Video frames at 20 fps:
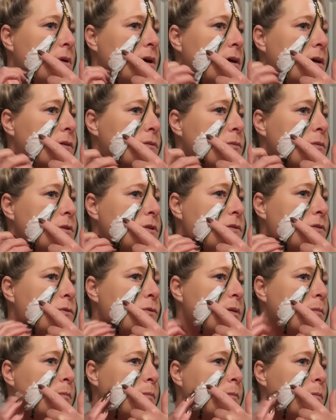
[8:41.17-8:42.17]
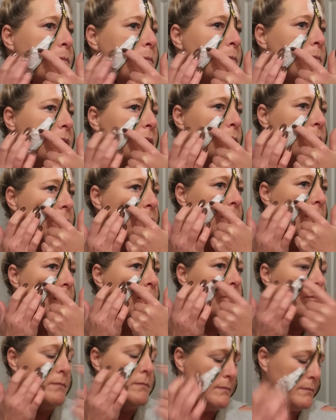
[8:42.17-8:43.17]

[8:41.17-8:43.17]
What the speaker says: because we're just going to build it up.